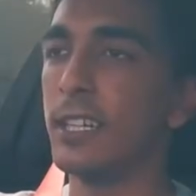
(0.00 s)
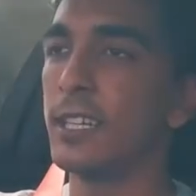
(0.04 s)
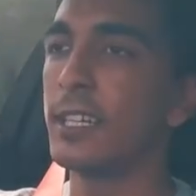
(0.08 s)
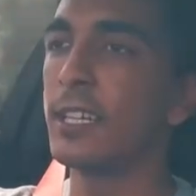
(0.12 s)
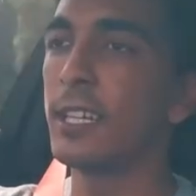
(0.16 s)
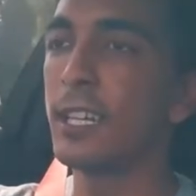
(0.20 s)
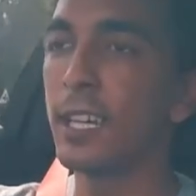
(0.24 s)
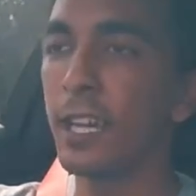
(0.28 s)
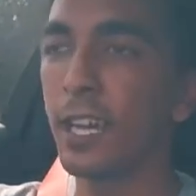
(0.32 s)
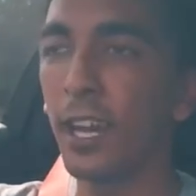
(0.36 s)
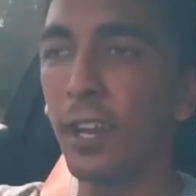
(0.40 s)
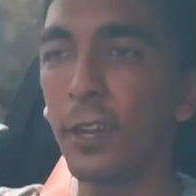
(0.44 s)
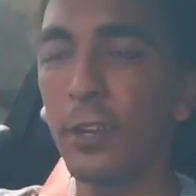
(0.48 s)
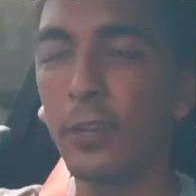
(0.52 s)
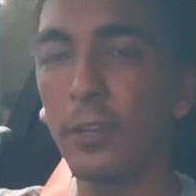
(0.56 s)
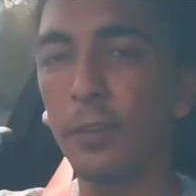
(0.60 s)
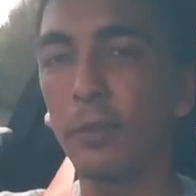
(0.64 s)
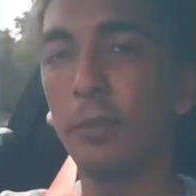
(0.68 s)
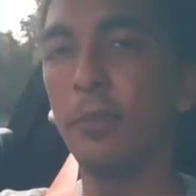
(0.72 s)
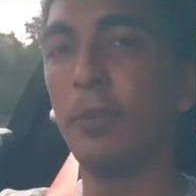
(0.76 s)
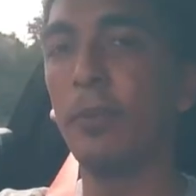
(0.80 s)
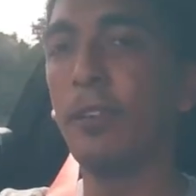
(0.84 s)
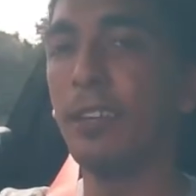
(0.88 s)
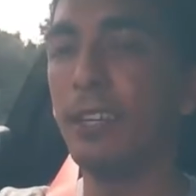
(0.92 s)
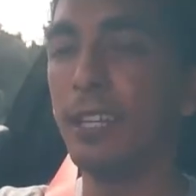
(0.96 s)
I
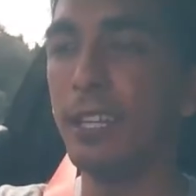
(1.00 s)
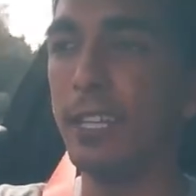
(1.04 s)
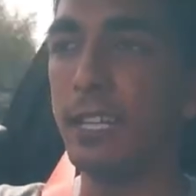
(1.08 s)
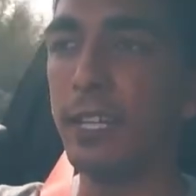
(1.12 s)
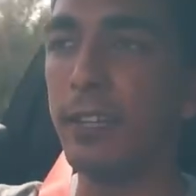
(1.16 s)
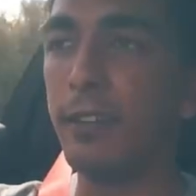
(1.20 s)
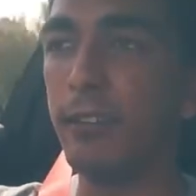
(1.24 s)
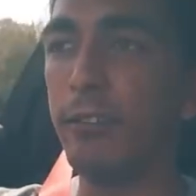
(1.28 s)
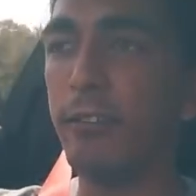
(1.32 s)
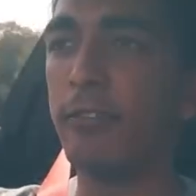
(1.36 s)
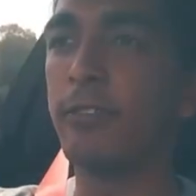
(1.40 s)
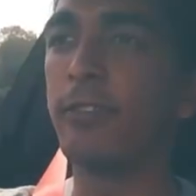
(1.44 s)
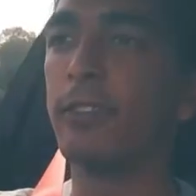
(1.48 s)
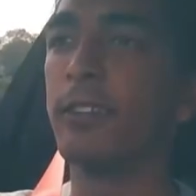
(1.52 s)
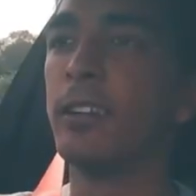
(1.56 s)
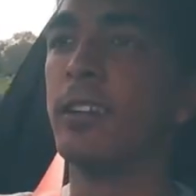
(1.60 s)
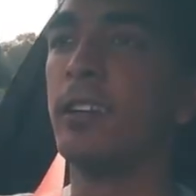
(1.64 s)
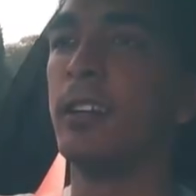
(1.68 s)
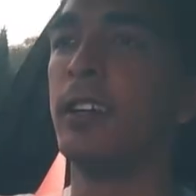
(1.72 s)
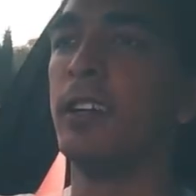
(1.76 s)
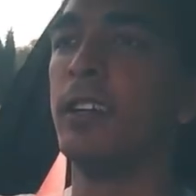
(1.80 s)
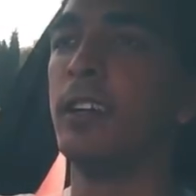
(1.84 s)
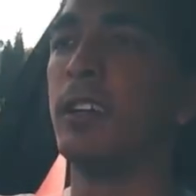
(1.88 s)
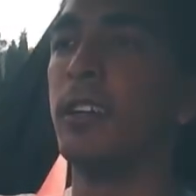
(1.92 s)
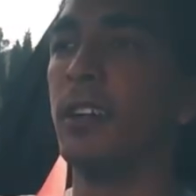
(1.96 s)
cannot believe
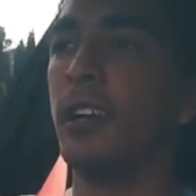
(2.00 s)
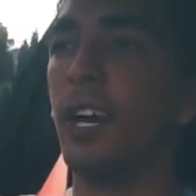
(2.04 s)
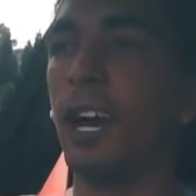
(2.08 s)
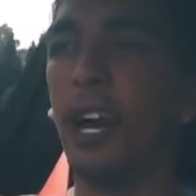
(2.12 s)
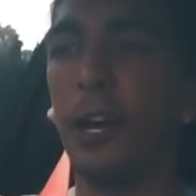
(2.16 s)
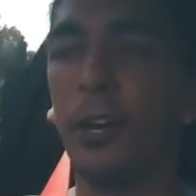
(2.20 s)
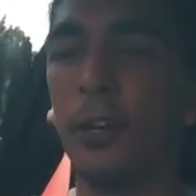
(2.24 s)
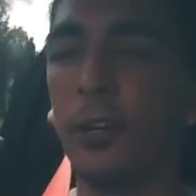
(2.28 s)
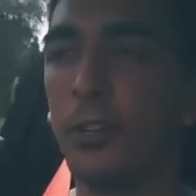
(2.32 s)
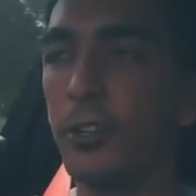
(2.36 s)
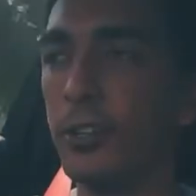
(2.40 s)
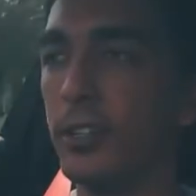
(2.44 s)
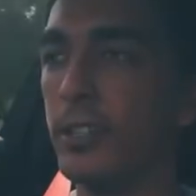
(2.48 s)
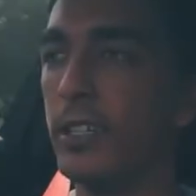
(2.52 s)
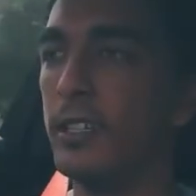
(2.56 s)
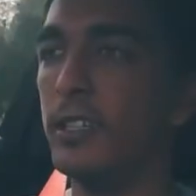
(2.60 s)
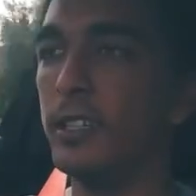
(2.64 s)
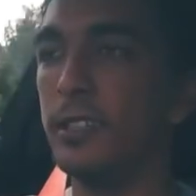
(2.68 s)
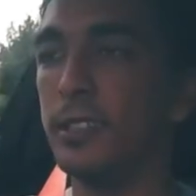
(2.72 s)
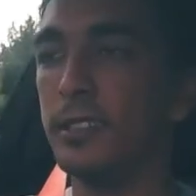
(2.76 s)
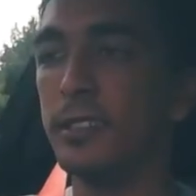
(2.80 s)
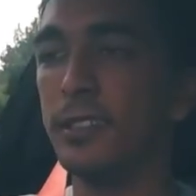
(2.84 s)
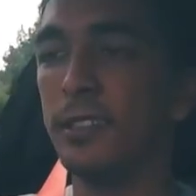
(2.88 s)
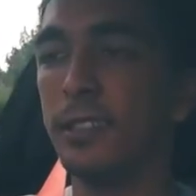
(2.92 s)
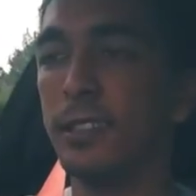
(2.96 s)
how good
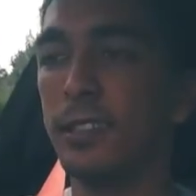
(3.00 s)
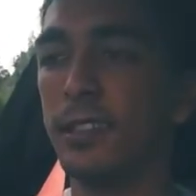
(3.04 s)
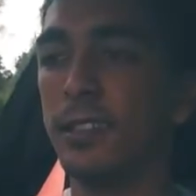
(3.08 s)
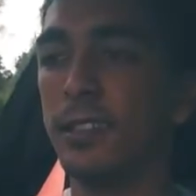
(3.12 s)
it is.